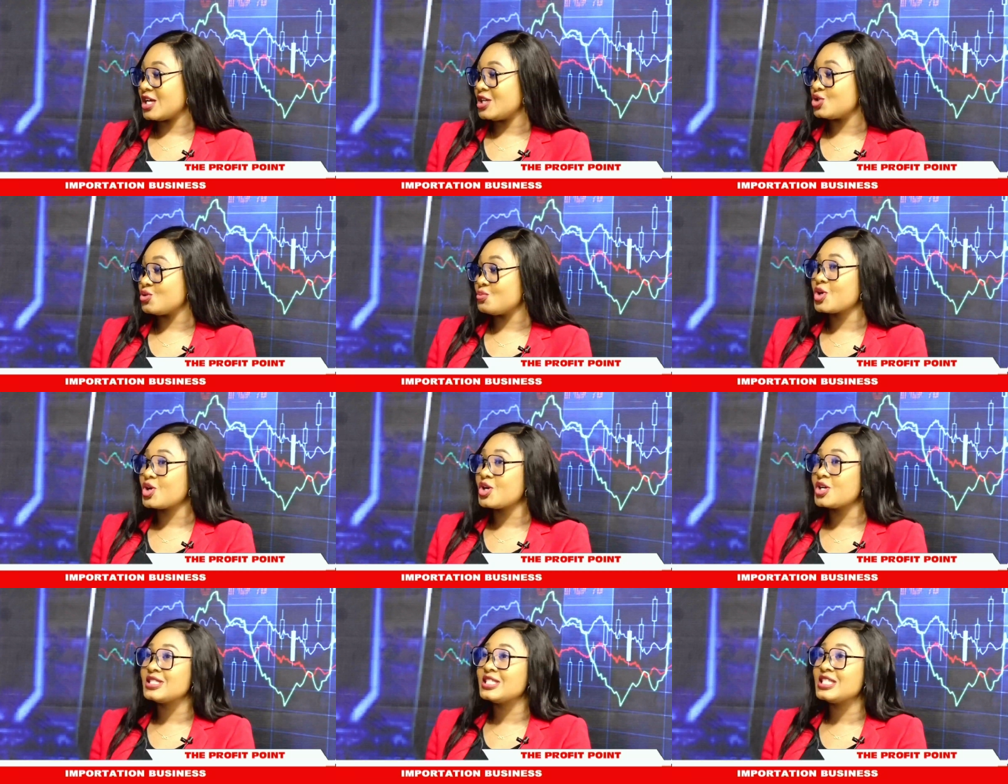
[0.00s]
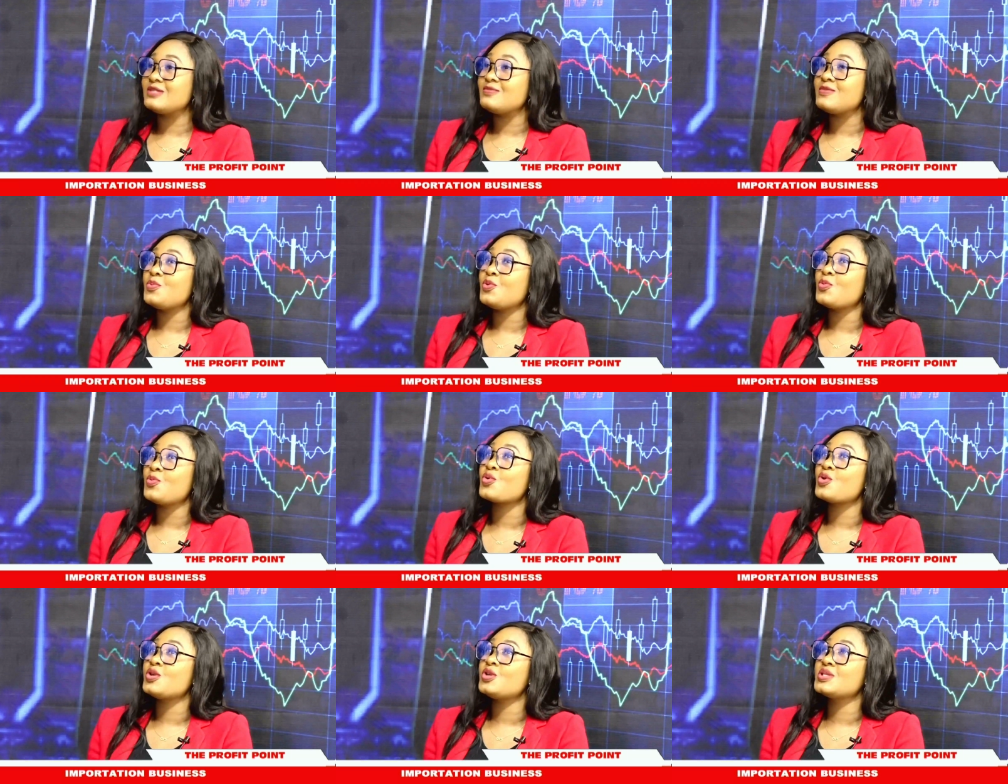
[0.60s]
because these people
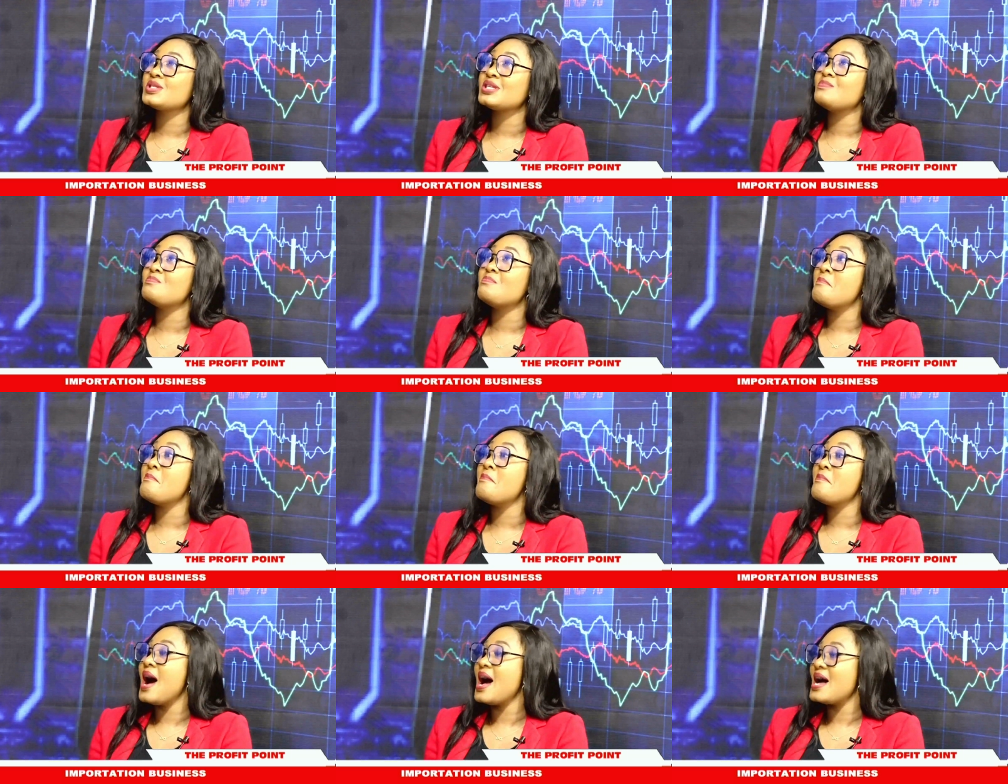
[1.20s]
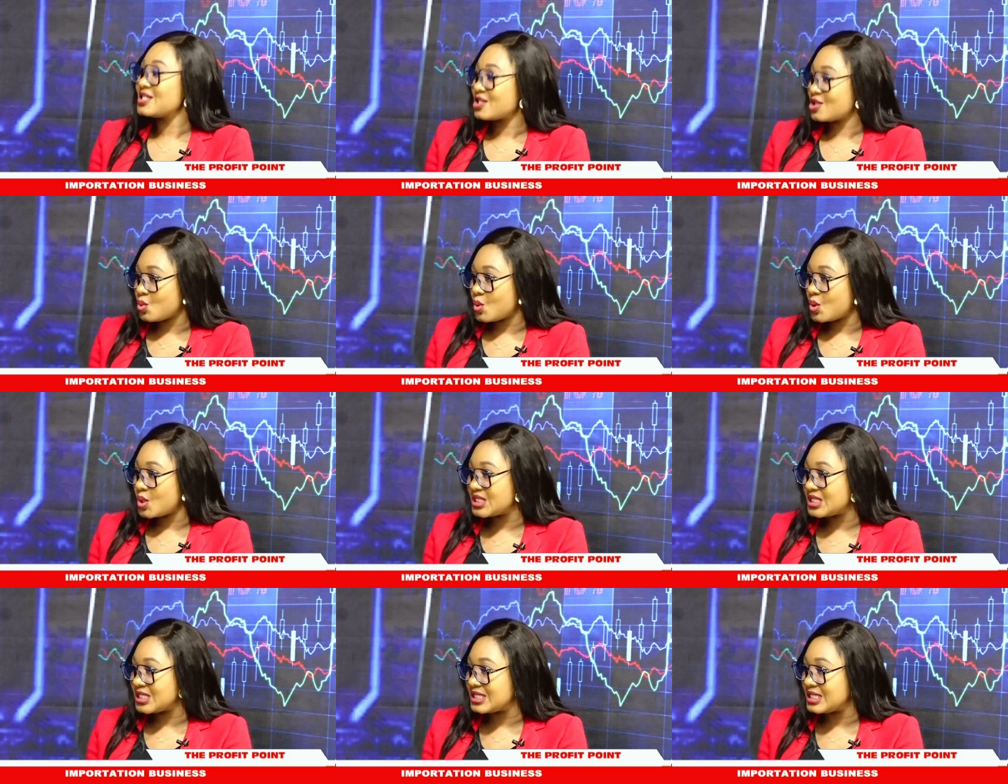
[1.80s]
produce in mass
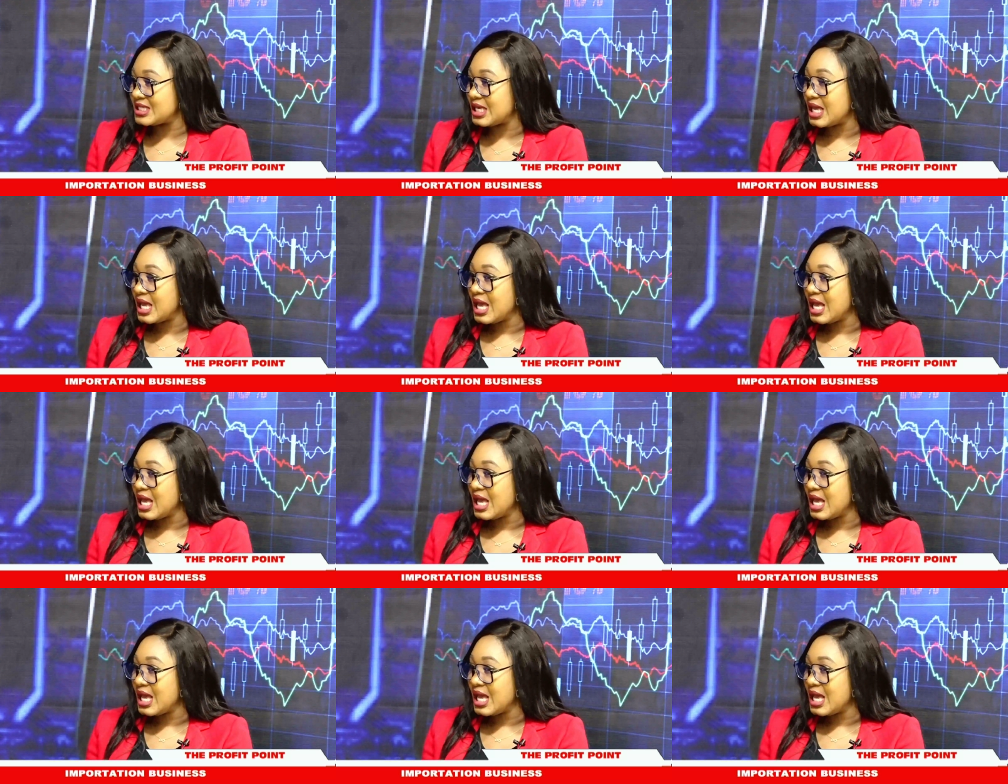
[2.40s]
quantity.